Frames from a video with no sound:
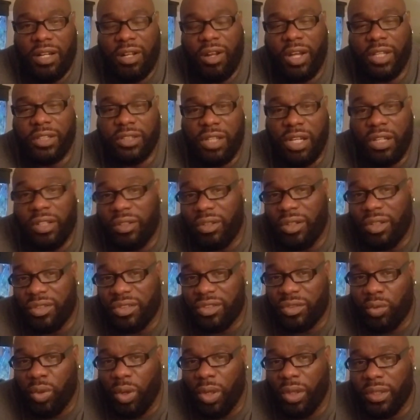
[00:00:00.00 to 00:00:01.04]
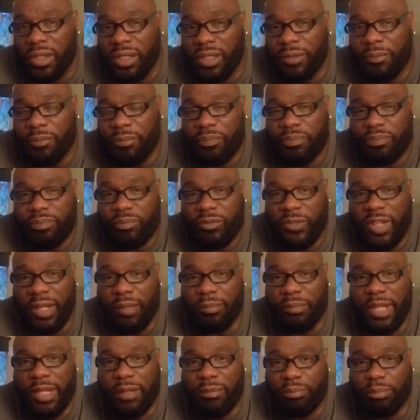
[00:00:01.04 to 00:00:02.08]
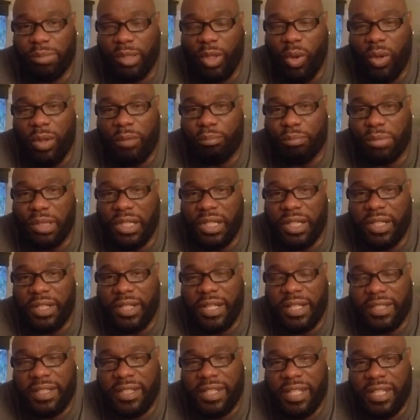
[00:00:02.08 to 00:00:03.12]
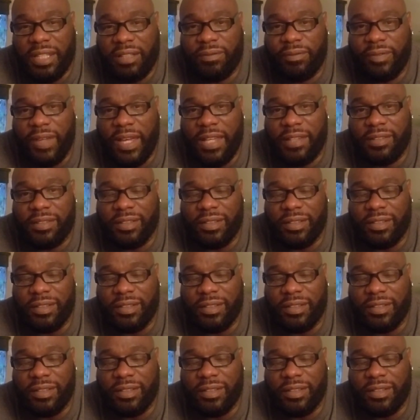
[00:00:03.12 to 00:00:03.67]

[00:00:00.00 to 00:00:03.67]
Our young girls twerking and blowing bud in their kids' face,